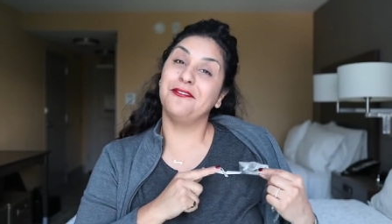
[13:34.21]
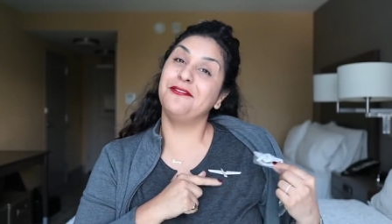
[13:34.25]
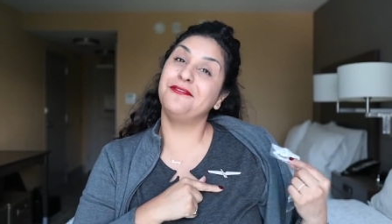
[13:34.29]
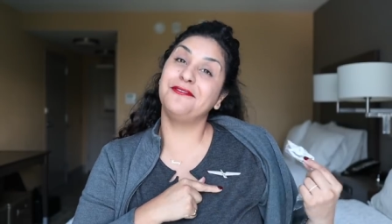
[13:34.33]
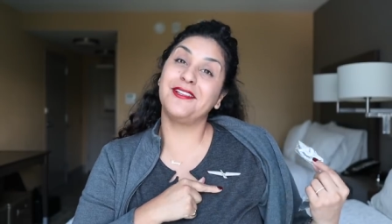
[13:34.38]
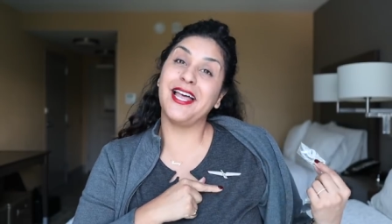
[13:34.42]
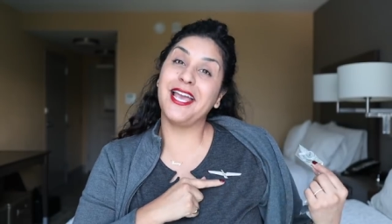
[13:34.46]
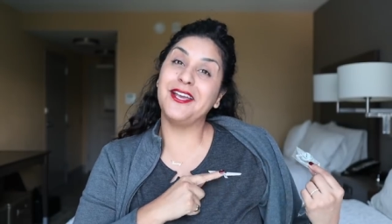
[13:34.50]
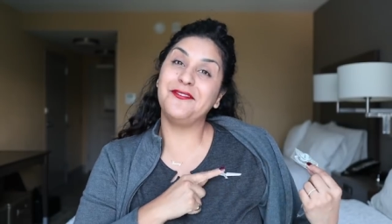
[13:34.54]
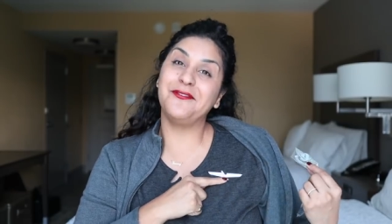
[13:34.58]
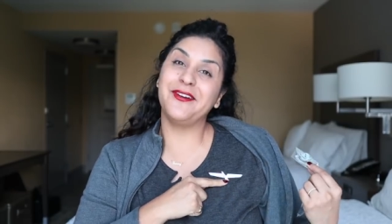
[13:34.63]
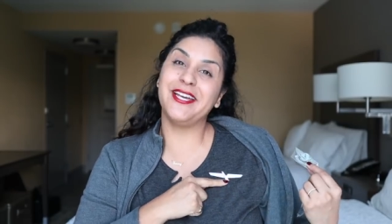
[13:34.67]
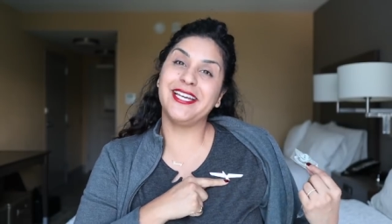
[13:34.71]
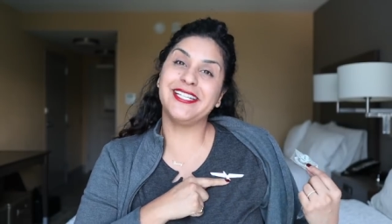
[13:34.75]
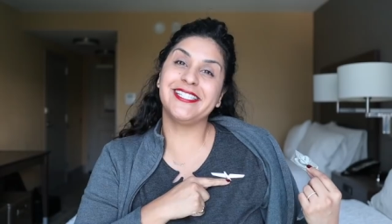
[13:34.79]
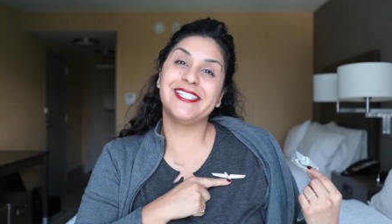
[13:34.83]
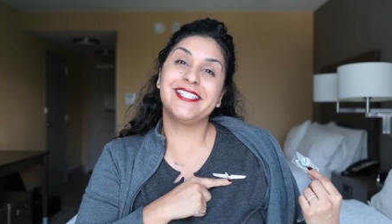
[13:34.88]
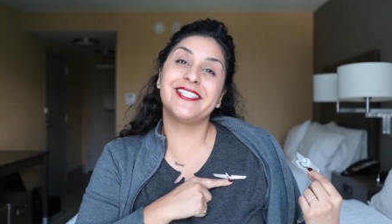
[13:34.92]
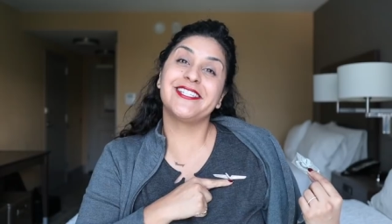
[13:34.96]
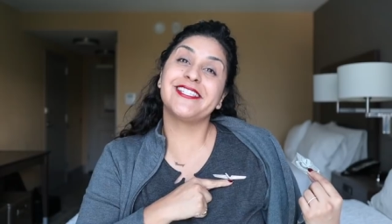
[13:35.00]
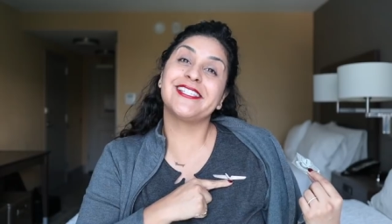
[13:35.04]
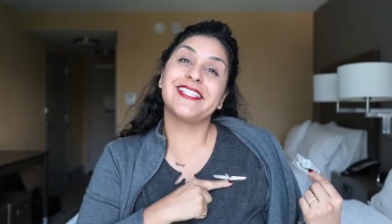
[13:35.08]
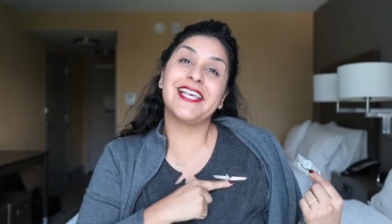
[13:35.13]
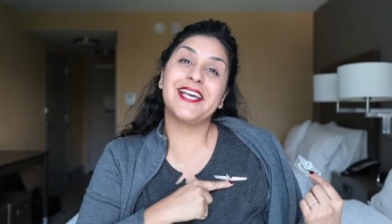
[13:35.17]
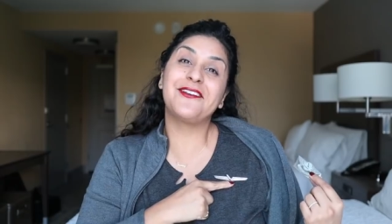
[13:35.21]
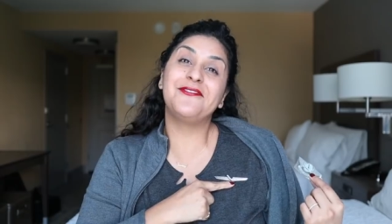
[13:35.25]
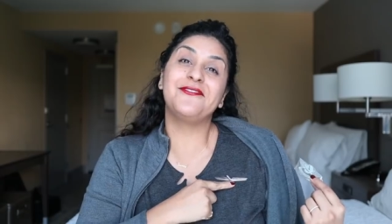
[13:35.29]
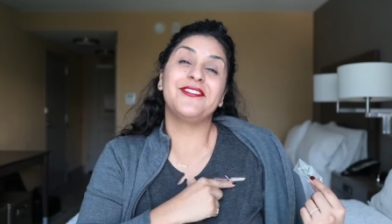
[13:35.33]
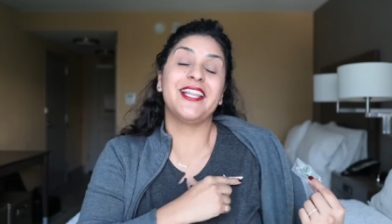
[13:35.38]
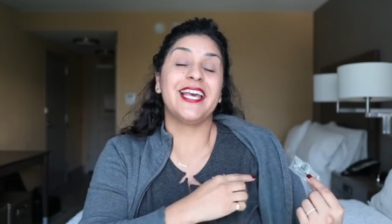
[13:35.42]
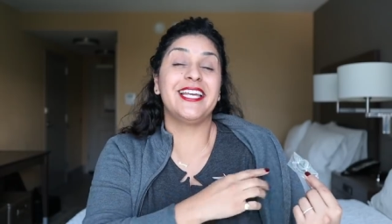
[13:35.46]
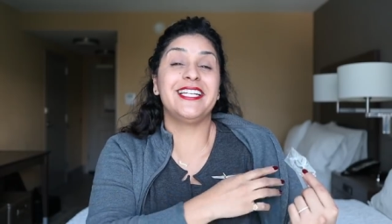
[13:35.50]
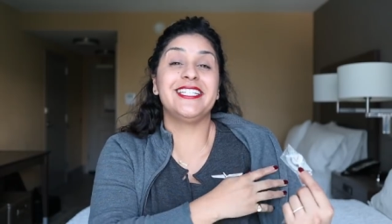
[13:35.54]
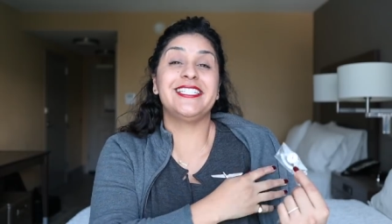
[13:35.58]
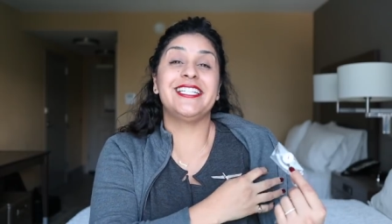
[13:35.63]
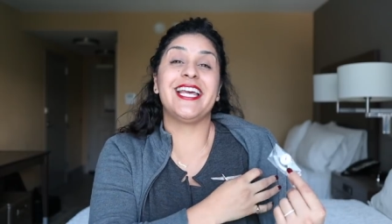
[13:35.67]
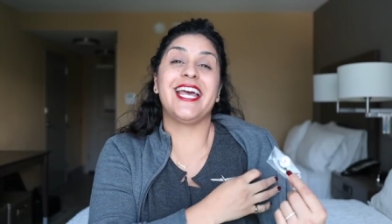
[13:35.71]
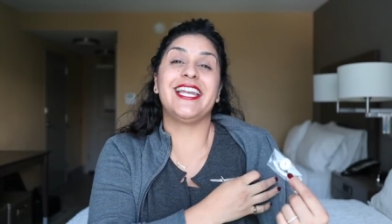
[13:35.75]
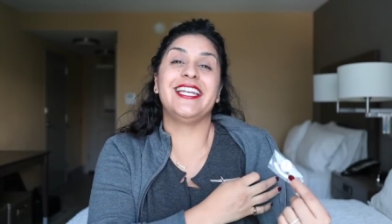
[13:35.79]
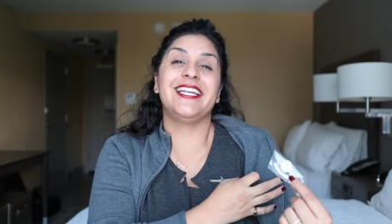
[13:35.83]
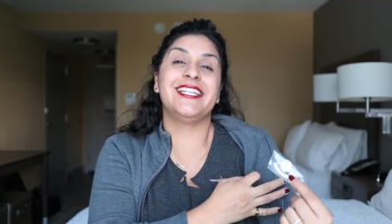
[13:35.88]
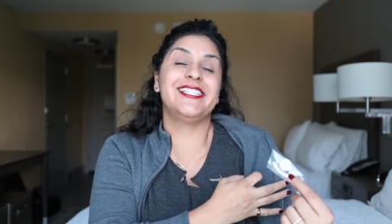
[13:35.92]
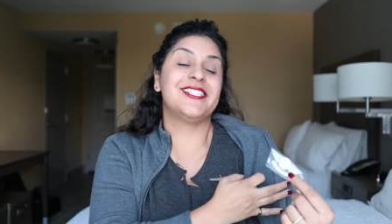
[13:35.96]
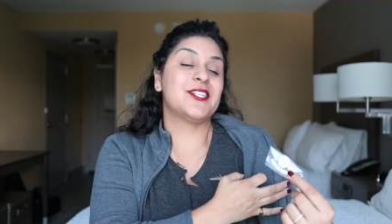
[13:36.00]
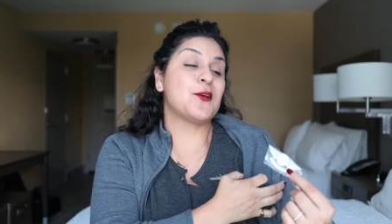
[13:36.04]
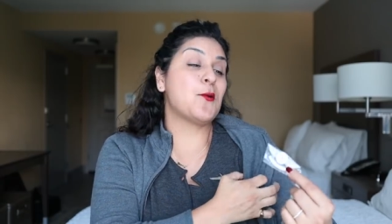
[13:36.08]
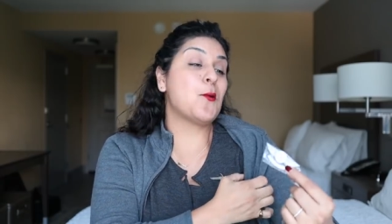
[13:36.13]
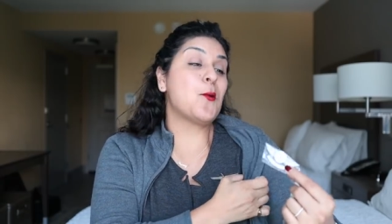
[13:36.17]
of flight wings just like flight
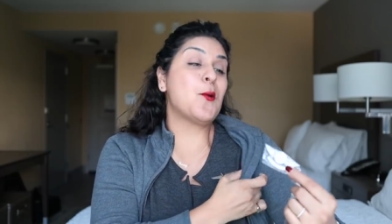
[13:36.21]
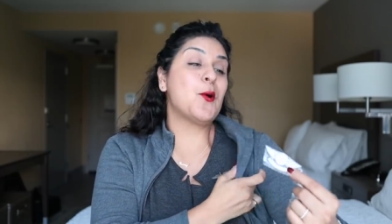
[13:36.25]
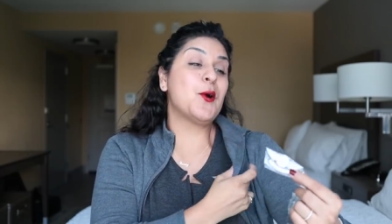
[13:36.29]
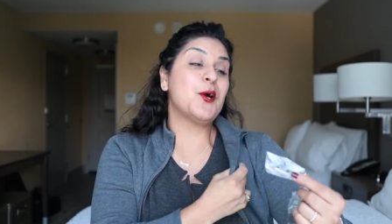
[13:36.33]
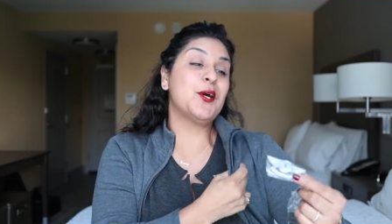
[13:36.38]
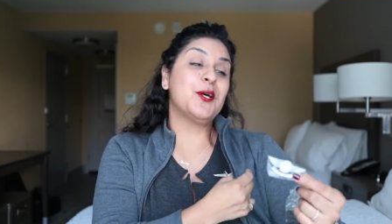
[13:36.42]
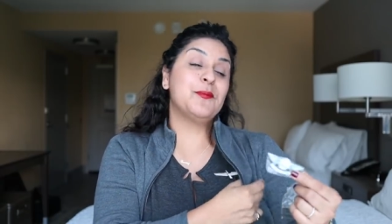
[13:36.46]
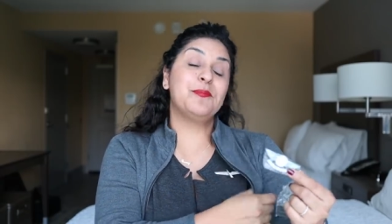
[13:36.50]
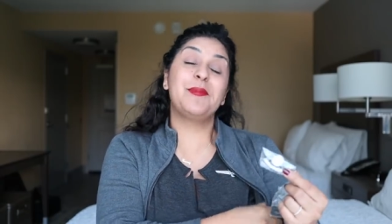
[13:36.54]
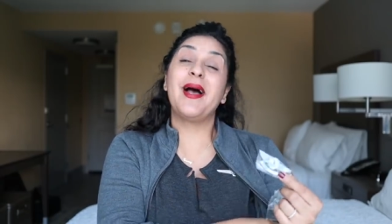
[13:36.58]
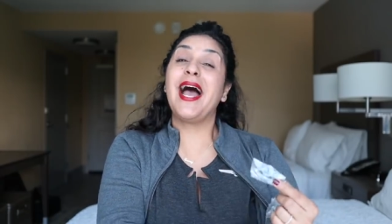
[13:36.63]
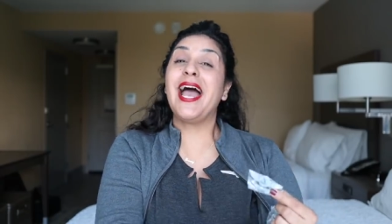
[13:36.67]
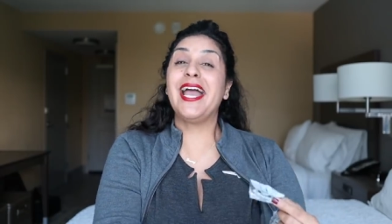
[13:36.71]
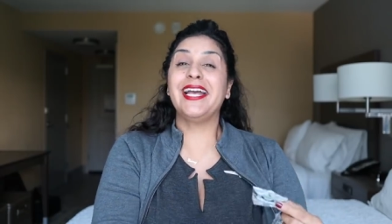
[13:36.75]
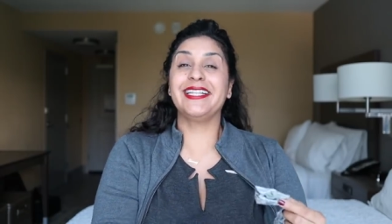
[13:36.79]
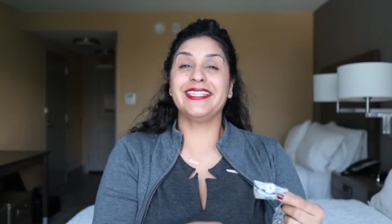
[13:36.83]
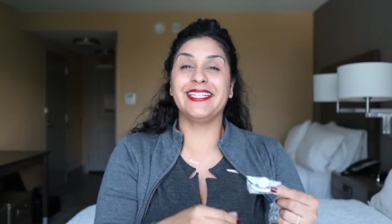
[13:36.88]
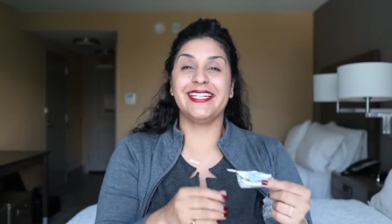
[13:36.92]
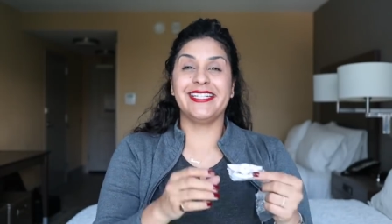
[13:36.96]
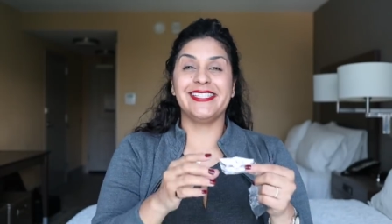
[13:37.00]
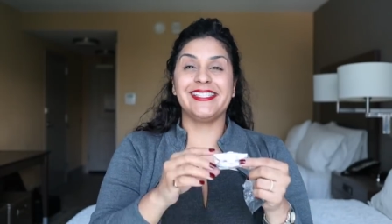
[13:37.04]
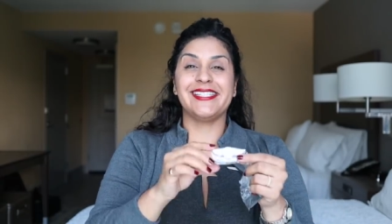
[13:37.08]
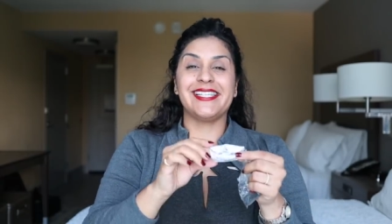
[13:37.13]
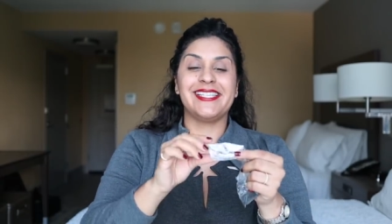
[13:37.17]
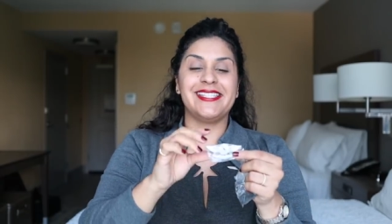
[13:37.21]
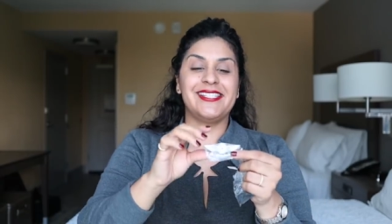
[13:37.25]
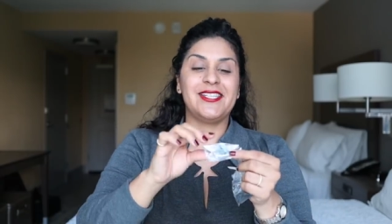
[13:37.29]
attendants or pilots.